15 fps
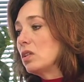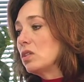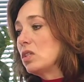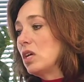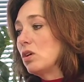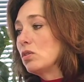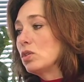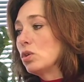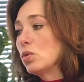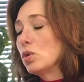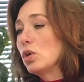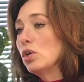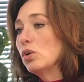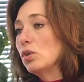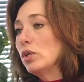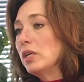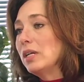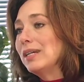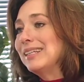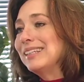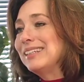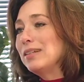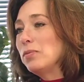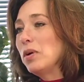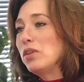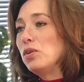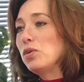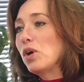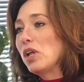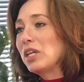territorial,
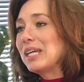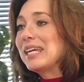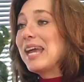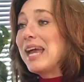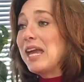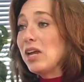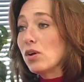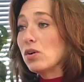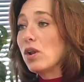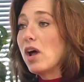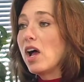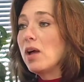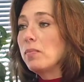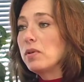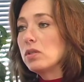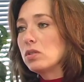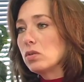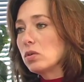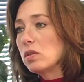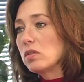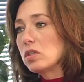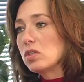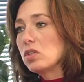whether you call it a gang or not, but sort of this